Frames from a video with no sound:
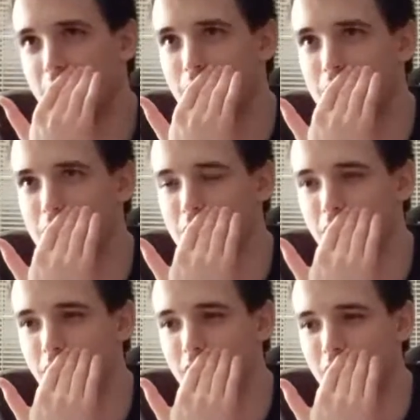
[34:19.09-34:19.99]
I've ever
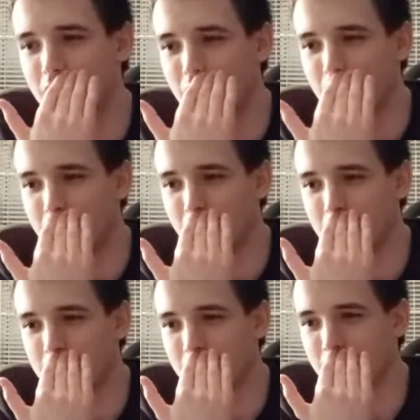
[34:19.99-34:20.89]
seen,
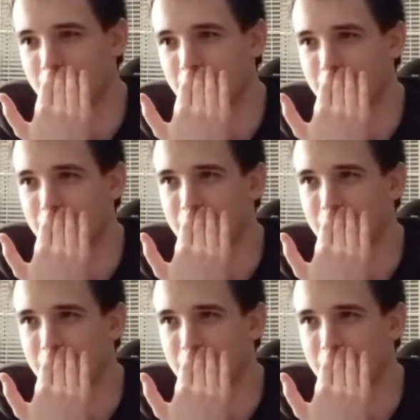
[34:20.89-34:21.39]
and like